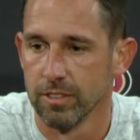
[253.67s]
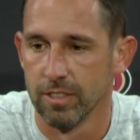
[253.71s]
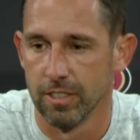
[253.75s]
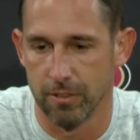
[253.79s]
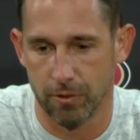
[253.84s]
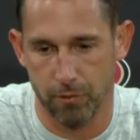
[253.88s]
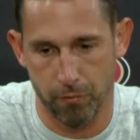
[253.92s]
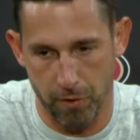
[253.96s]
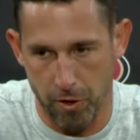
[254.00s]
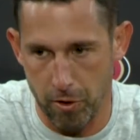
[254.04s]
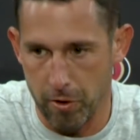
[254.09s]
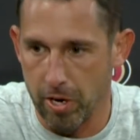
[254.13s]

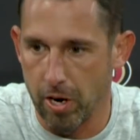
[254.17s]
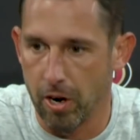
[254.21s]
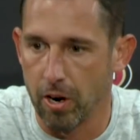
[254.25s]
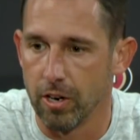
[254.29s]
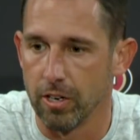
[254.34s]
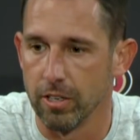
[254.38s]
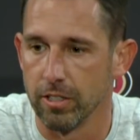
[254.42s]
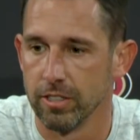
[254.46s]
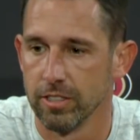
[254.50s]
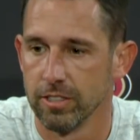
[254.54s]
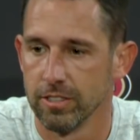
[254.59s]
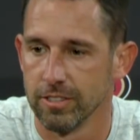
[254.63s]
It's very
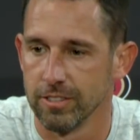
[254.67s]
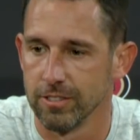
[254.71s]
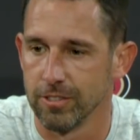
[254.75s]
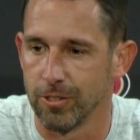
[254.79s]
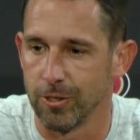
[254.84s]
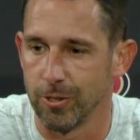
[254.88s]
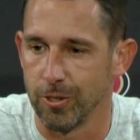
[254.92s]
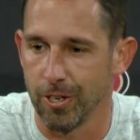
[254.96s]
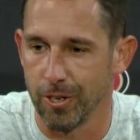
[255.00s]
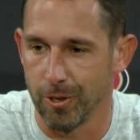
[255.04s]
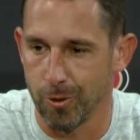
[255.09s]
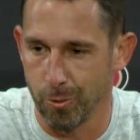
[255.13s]
hard, and
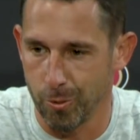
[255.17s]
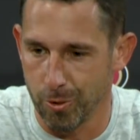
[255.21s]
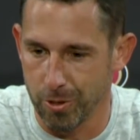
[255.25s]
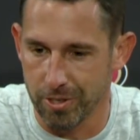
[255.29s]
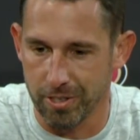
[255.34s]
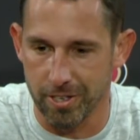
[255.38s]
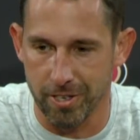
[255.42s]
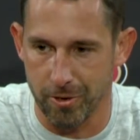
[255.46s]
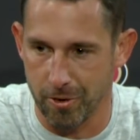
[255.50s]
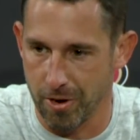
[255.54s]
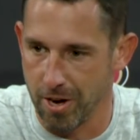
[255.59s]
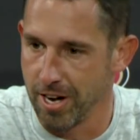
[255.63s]
so you got to
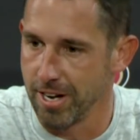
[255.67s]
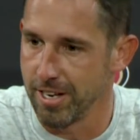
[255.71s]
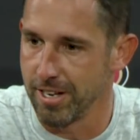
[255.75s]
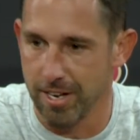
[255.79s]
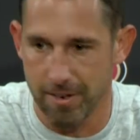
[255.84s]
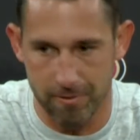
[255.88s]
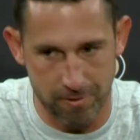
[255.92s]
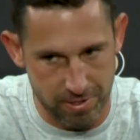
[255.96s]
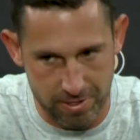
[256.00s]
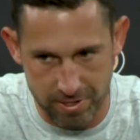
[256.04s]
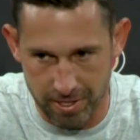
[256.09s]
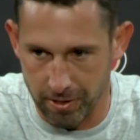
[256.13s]
work and grind
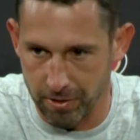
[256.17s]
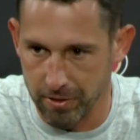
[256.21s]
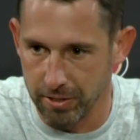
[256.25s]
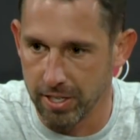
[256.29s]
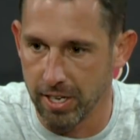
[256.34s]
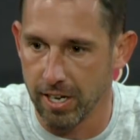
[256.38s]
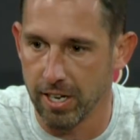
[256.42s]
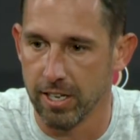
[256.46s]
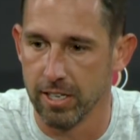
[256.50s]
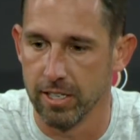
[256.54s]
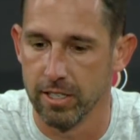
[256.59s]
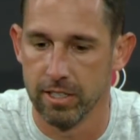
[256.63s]
every single day.